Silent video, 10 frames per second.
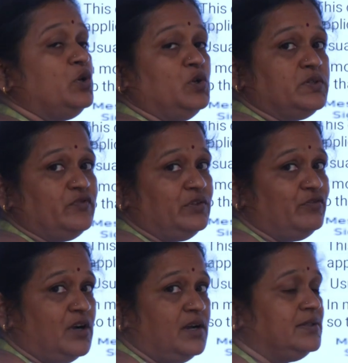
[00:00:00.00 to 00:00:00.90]
more useful
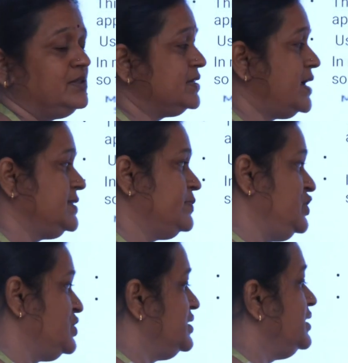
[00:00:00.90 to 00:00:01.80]
for
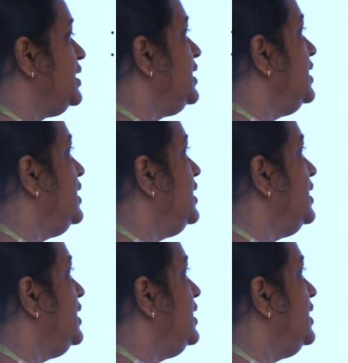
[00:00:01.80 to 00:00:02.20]
transmission.